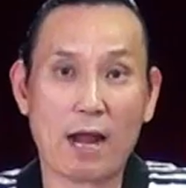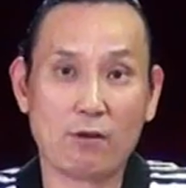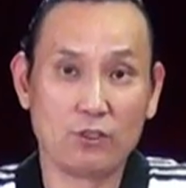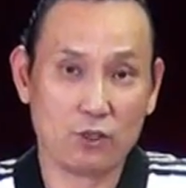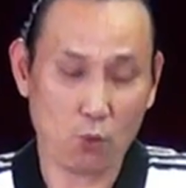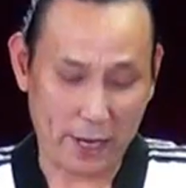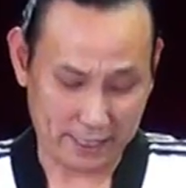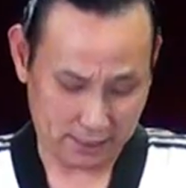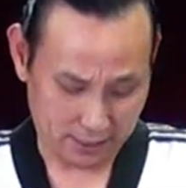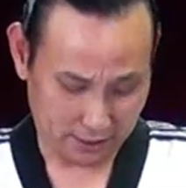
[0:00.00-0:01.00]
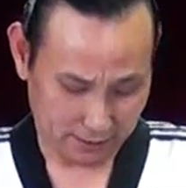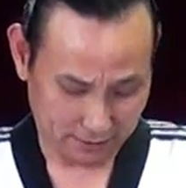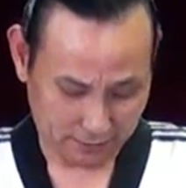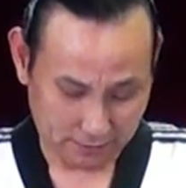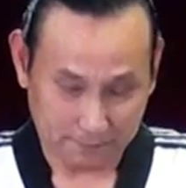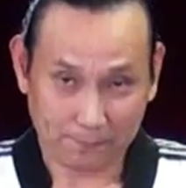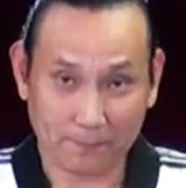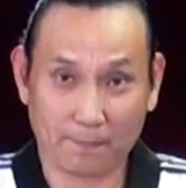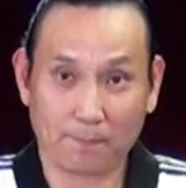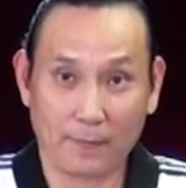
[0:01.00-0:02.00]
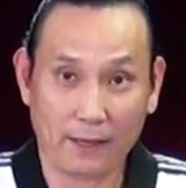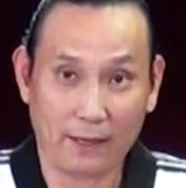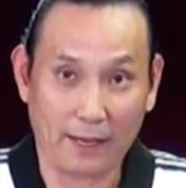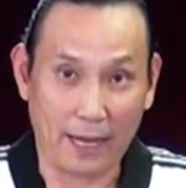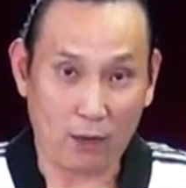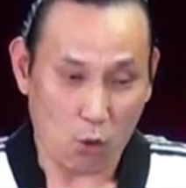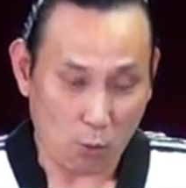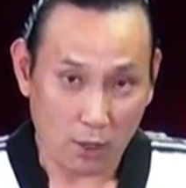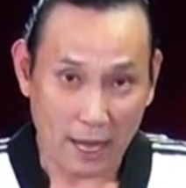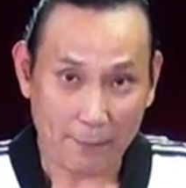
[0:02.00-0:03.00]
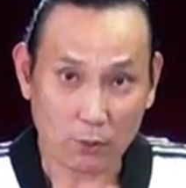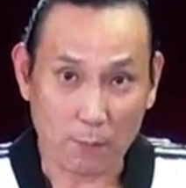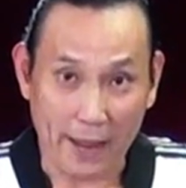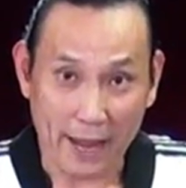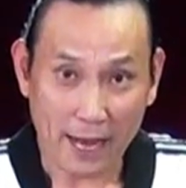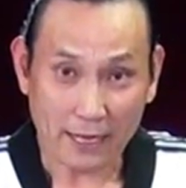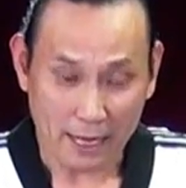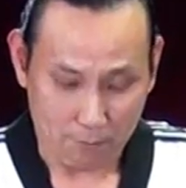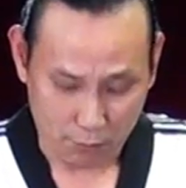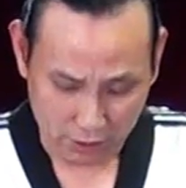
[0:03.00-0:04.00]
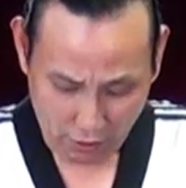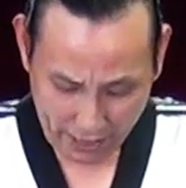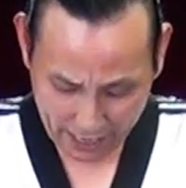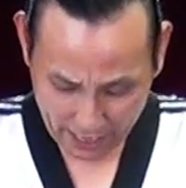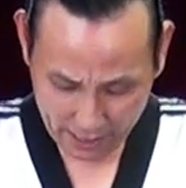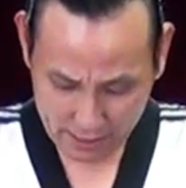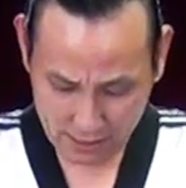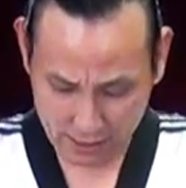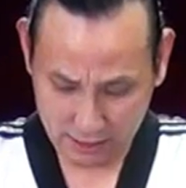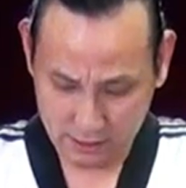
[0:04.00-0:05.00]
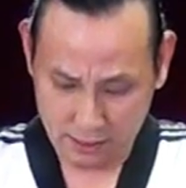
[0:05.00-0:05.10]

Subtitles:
around your waist. And overlap the back and bring the end